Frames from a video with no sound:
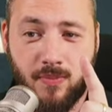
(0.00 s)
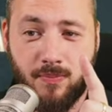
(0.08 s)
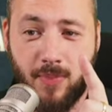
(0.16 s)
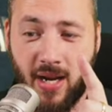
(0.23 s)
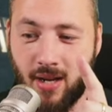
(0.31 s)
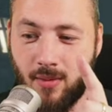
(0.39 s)

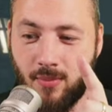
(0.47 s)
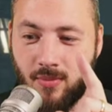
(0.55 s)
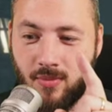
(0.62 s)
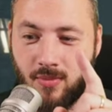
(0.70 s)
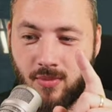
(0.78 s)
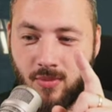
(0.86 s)
Bam.
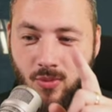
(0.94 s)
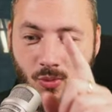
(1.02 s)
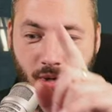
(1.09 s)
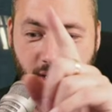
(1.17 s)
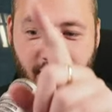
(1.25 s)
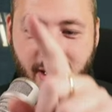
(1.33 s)

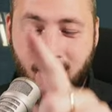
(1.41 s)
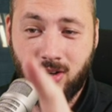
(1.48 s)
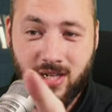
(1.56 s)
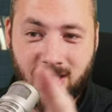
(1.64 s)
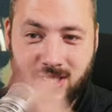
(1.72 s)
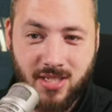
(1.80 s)
Right there,
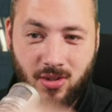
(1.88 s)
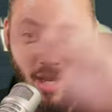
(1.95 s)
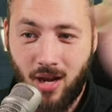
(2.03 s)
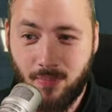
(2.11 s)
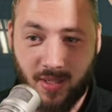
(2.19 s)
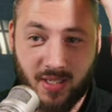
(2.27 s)
it's still
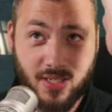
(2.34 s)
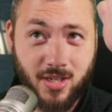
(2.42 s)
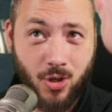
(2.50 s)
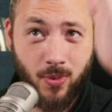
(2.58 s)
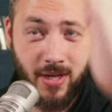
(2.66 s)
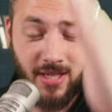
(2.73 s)
up. It's
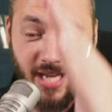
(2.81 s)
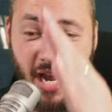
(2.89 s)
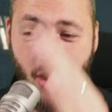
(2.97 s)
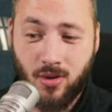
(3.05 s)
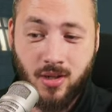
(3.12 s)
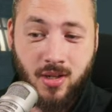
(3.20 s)
going
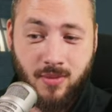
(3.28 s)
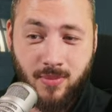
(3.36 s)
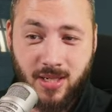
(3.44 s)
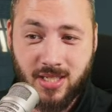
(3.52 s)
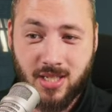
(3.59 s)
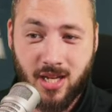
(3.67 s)
down,
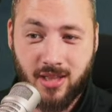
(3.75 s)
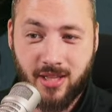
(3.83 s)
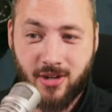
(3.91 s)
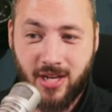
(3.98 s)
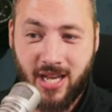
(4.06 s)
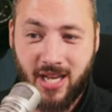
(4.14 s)
but it's not
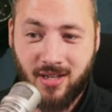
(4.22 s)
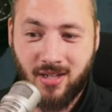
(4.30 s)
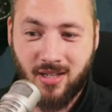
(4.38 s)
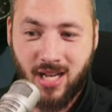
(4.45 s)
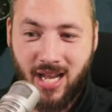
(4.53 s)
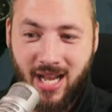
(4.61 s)
there yet.
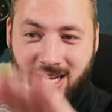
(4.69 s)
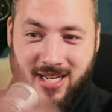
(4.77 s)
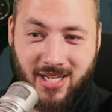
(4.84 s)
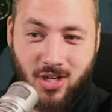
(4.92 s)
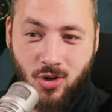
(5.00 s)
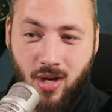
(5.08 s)
And
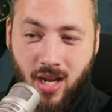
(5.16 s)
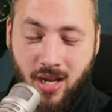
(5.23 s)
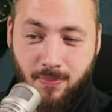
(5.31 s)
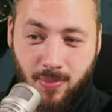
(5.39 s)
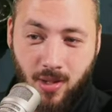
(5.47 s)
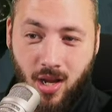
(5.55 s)
here I
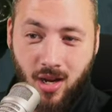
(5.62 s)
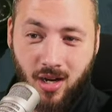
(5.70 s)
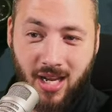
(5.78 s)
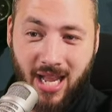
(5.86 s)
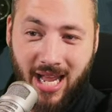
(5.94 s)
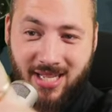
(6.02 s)
block
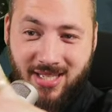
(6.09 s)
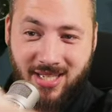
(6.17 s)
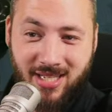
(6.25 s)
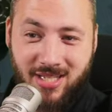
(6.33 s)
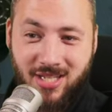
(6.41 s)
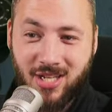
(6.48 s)
as he's